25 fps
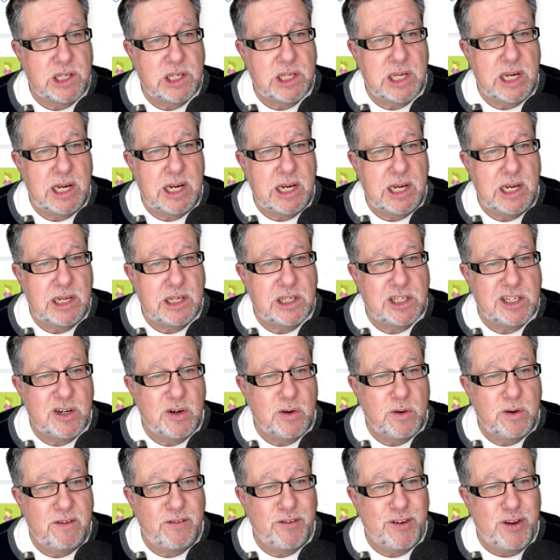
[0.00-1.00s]

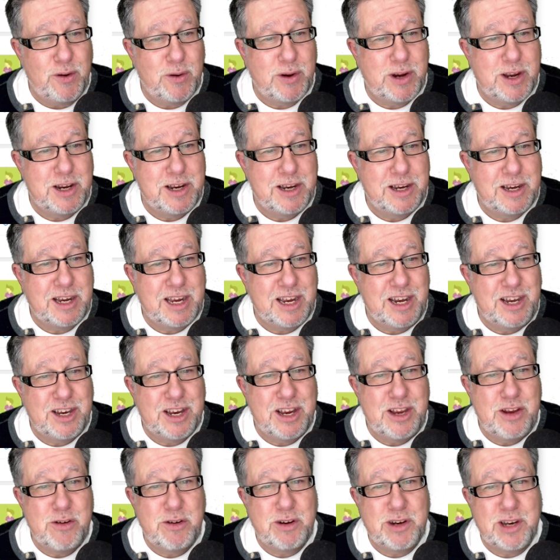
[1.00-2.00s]
So if you can
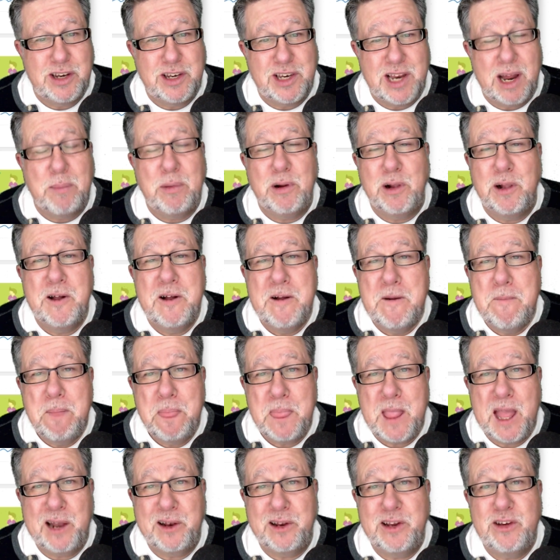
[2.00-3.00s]
continue to double
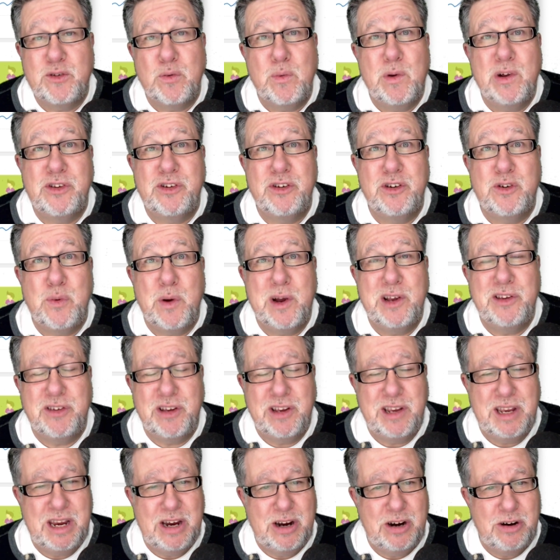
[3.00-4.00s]
at least once or twice a
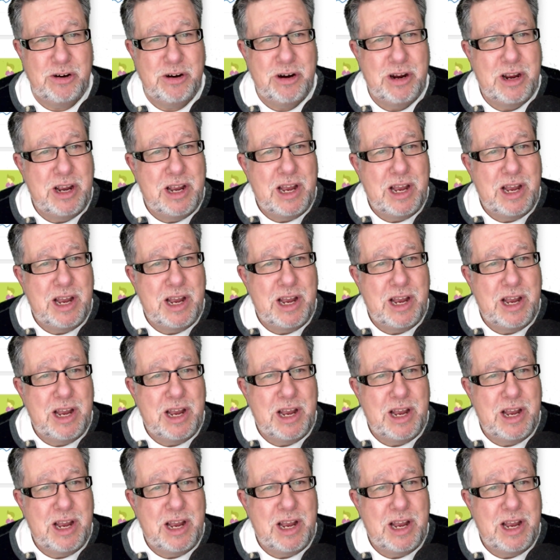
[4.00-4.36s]
year